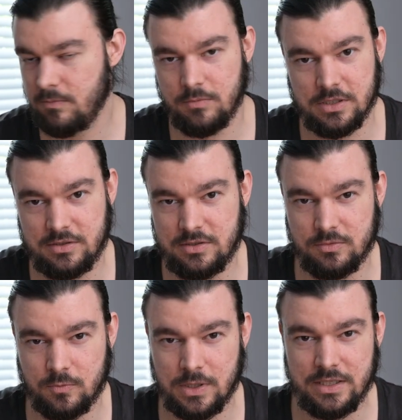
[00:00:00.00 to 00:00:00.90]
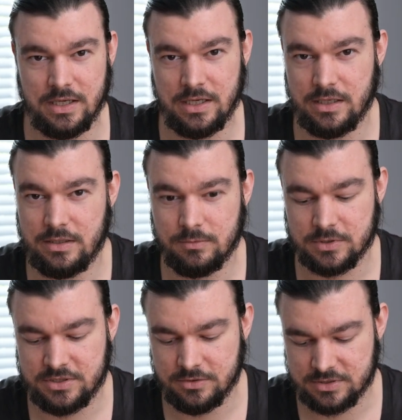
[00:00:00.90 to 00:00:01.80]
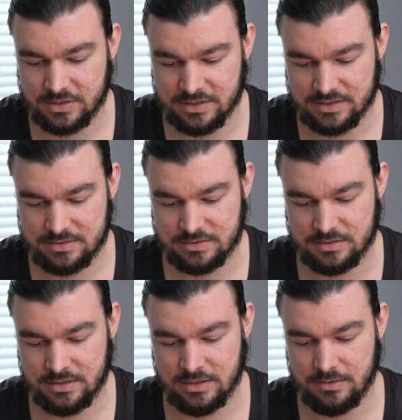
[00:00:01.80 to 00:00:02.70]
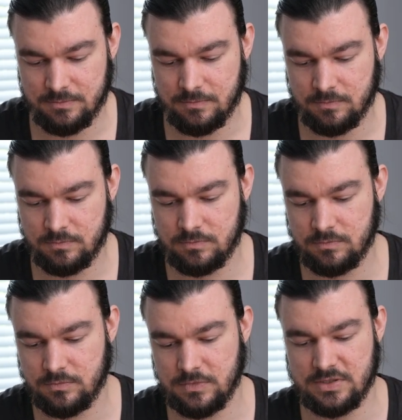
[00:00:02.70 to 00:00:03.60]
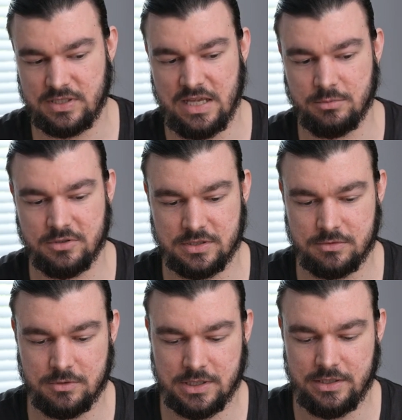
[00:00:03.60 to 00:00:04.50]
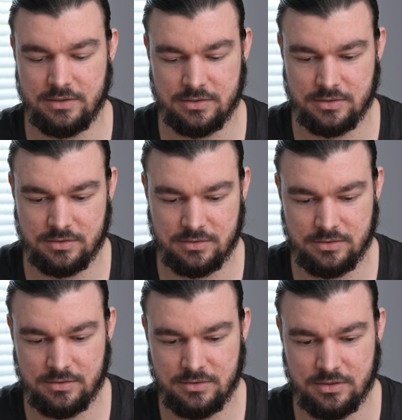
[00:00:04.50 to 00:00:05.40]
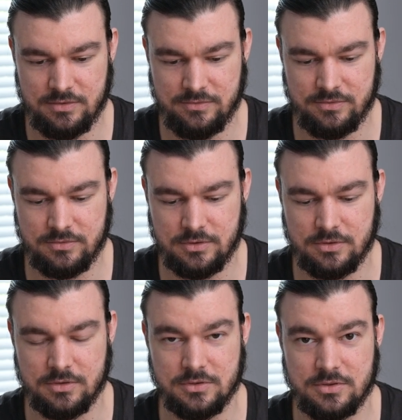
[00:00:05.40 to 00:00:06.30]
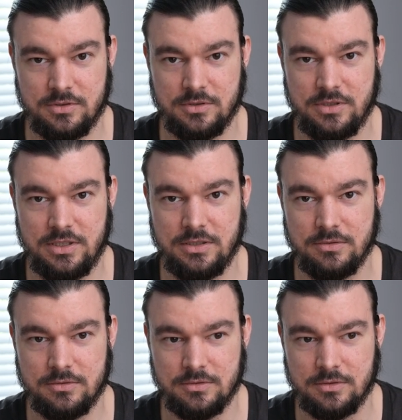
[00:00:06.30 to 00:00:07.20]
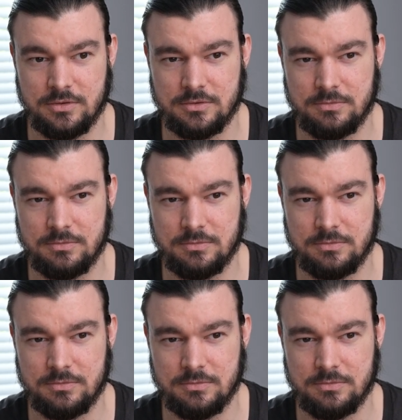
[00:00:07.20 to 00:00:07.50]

But when I was using this, this cable is quite tough or sturdy, or